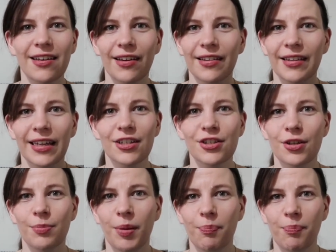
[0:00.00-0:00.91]
I think it
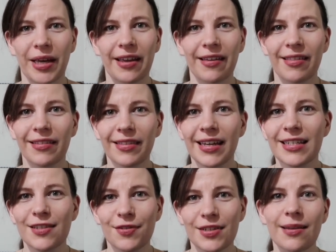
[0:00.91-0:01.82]
should be bigger than
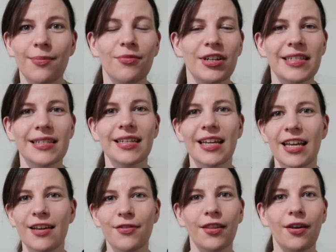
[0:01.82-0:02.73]
this for some reason,
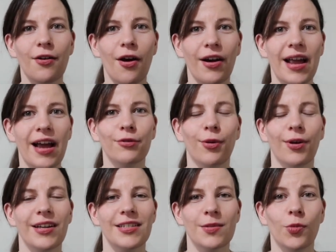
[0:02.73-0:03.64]
even though I have
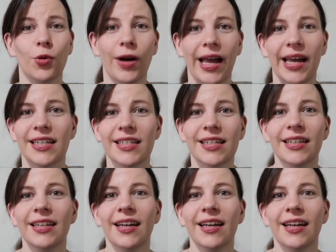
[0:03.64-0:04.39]
quite a small head.